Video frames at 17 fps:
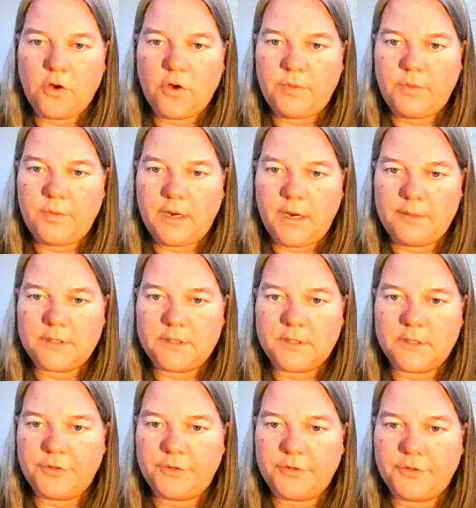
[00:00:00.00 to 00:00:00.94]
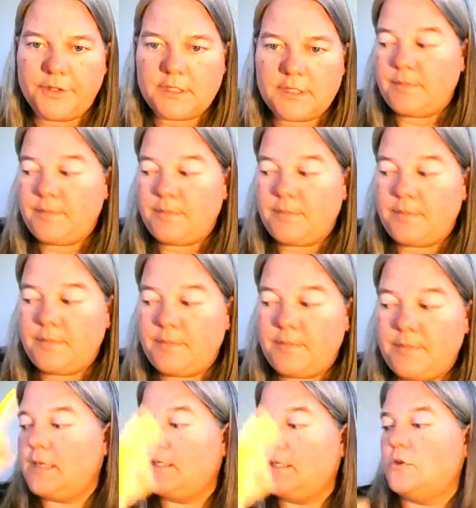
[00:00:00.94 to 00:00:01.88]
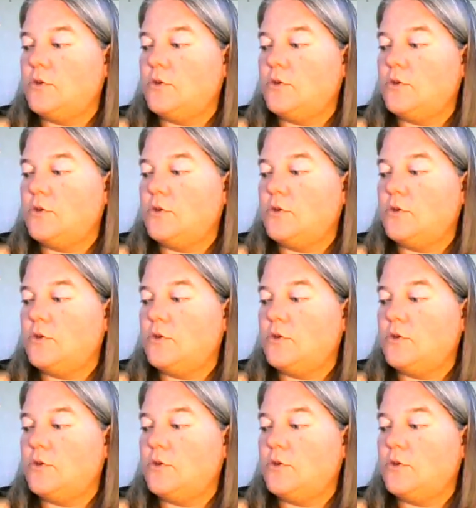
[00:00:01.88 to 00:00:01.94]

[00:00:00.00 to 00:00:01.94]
But I'm told this makes your